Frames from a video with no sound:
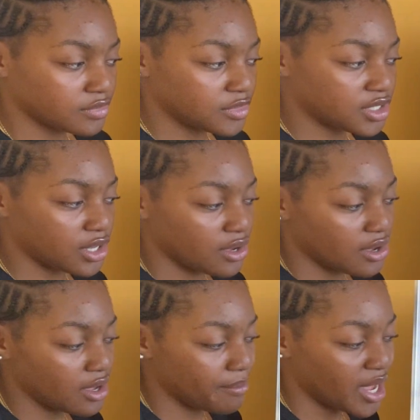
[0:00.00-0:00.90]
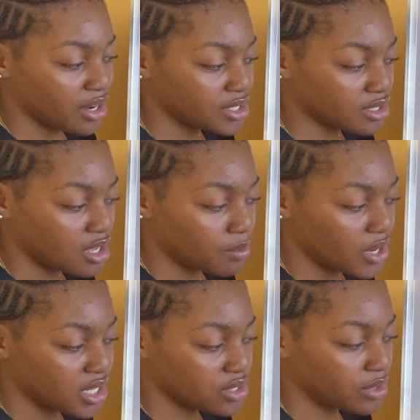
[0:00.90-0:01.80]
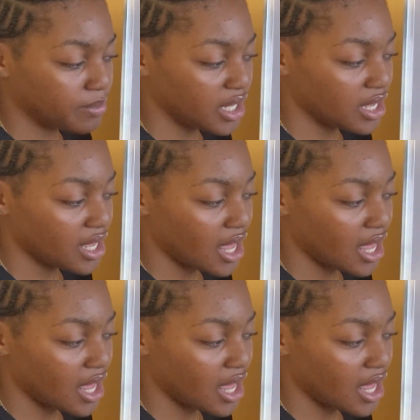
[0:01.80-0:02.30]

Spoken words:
So my critical points would be